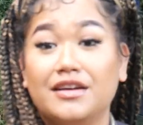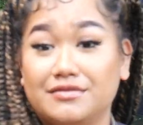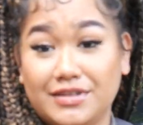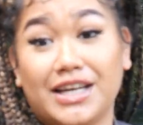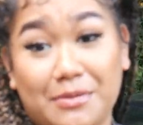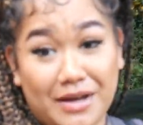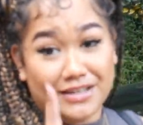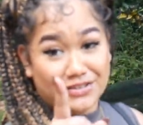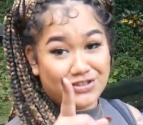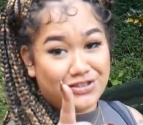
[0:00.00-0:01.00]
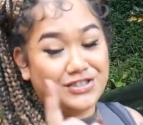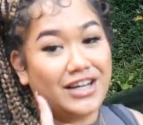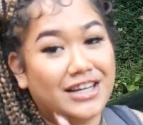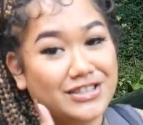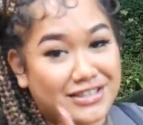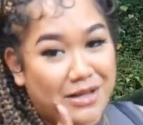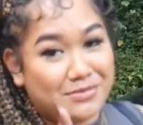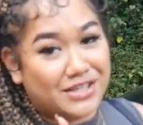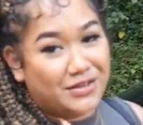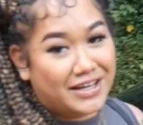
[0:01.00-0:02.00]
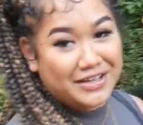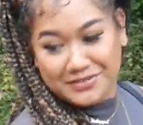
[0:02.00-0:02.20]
You can manage. Challenge accepted, okay?